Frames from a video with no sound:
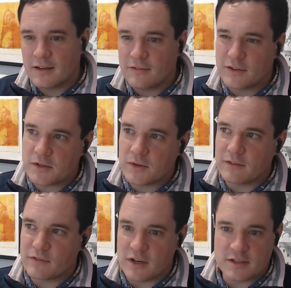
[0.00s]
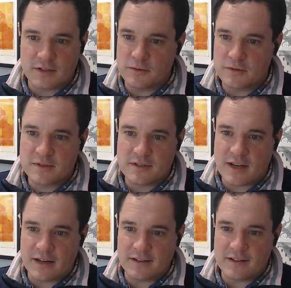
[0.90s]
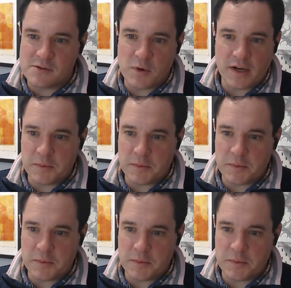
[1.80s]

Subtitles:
If you're doing verticals and you're working